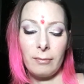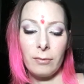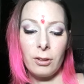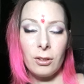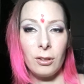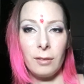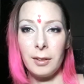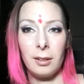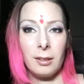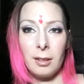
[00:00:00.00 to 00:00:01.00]
Your nervous
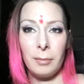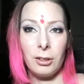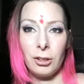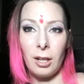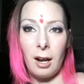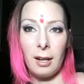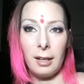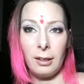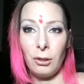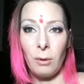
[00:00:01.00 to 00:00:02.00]
system is shot.
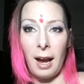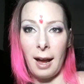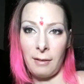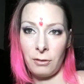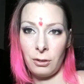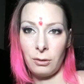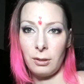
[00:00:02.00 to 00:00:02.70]
You have to